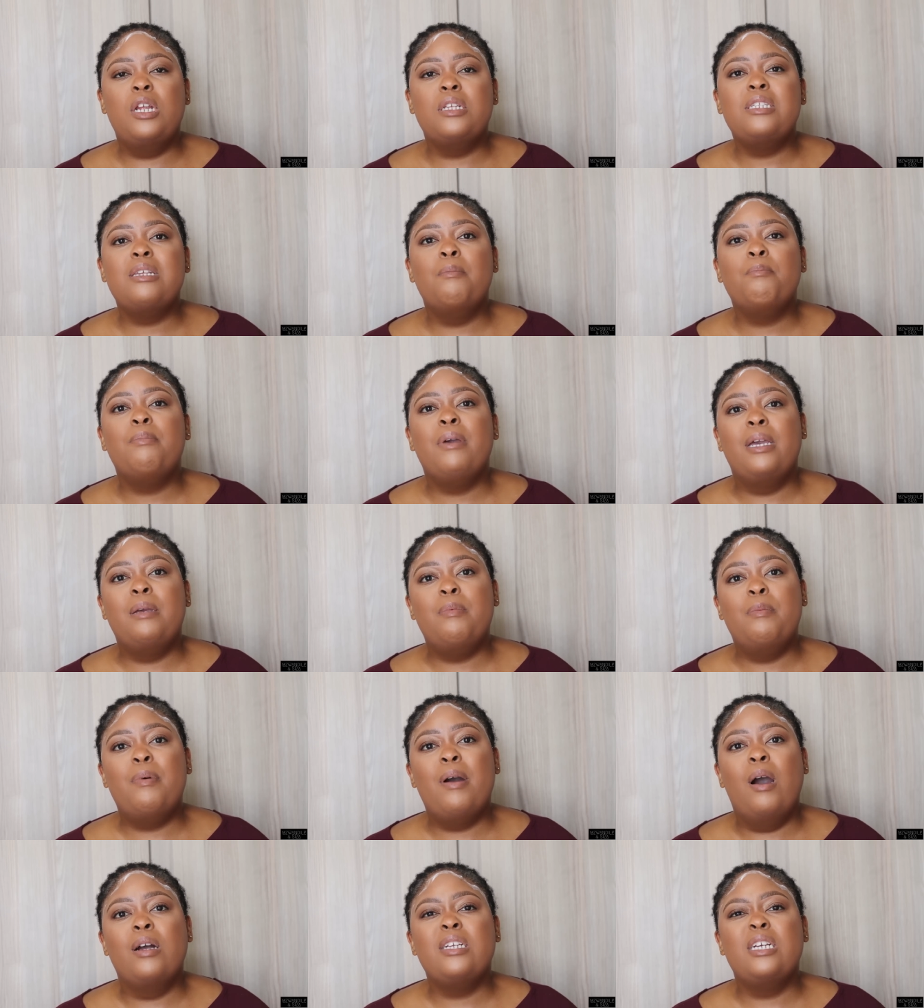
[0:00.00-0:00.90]
on some baby
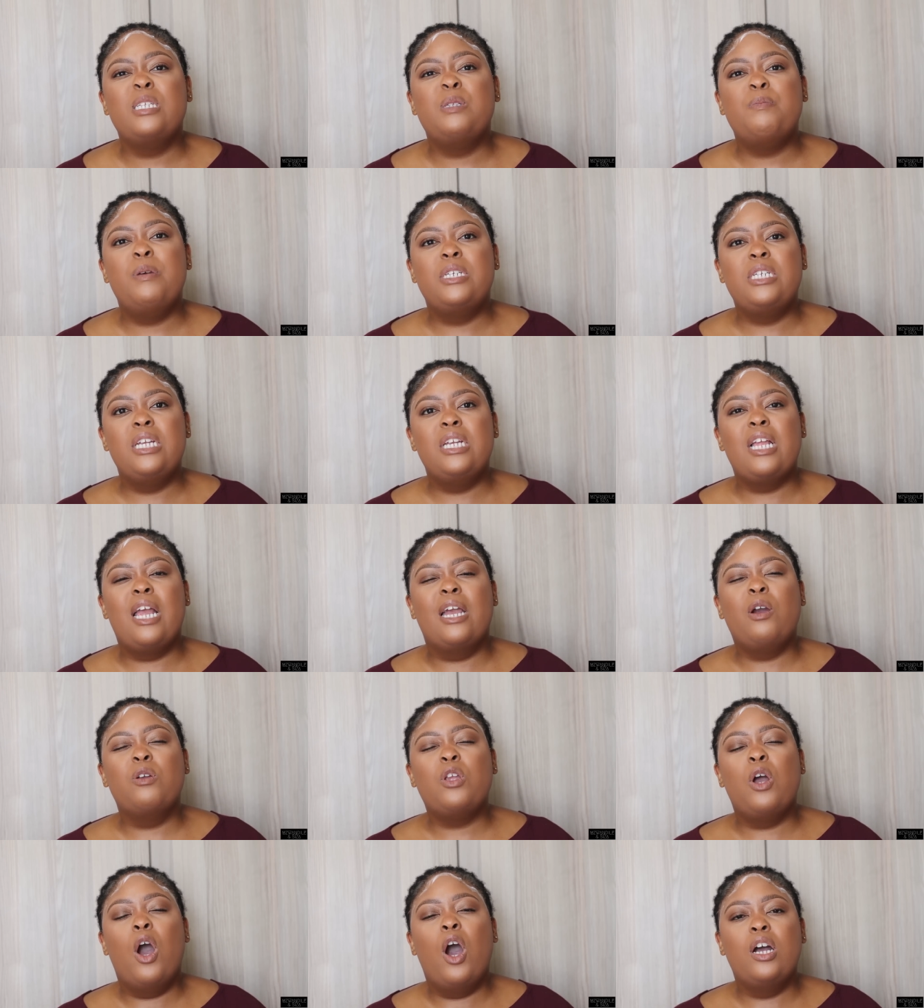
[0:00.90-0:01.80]
powder especially
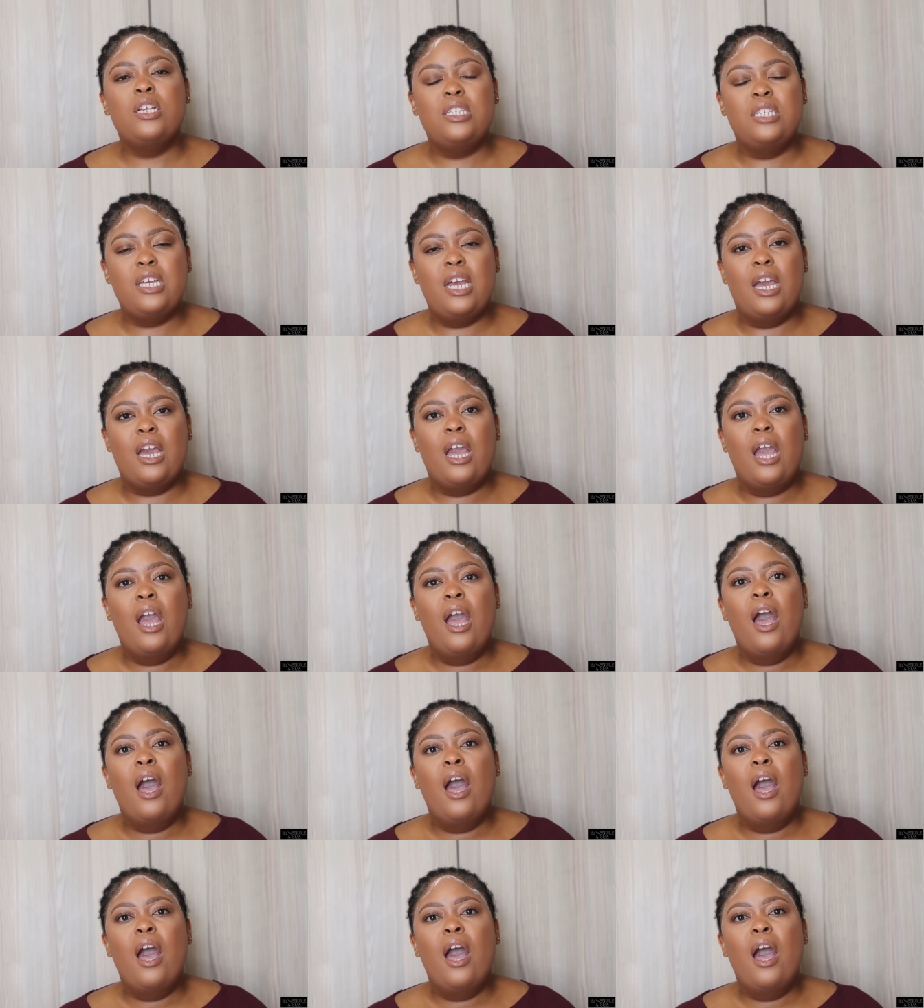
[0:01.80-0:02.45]
like on a hot day